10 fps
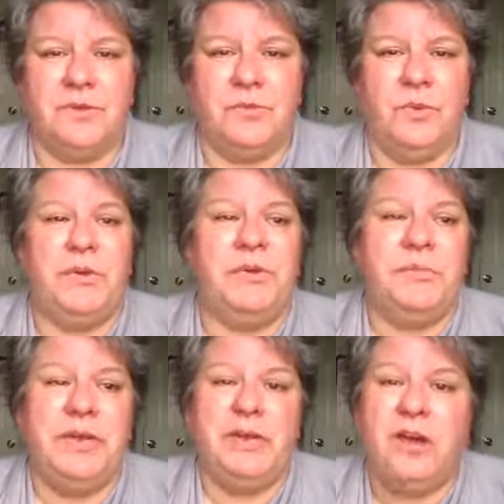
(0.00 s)
where we were
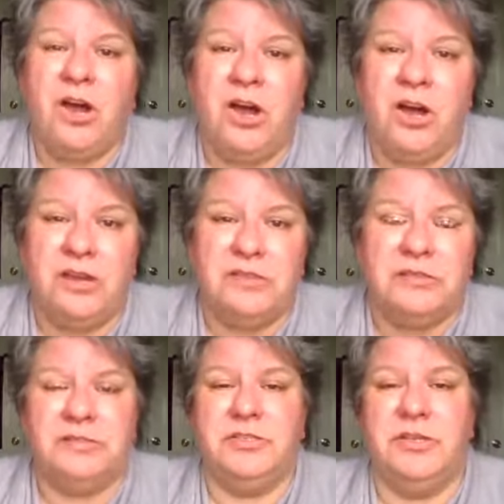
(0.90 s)
being
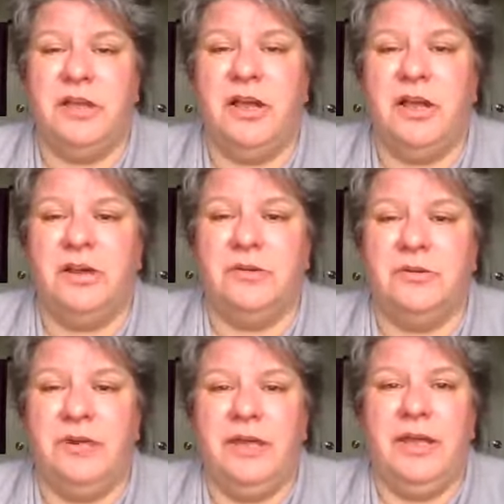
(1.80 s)
called to go.